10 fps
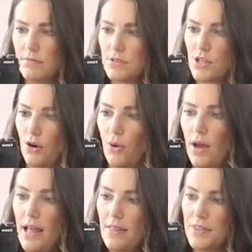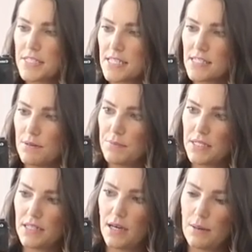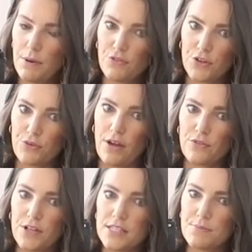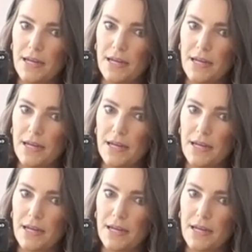So this is the medium for reference,